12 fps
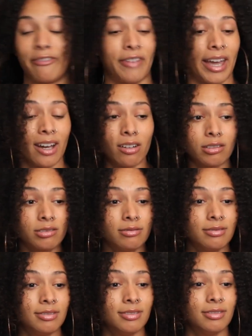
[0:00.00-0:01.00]
I
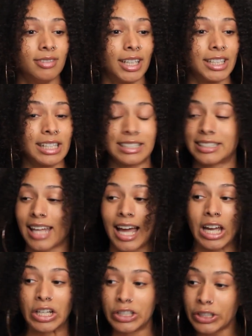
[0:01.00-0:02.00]
failed. I
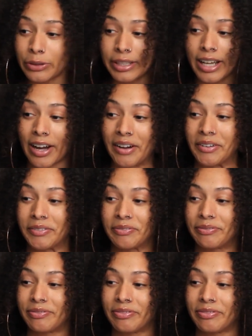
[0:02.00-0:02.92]
couldn't do it, y'all.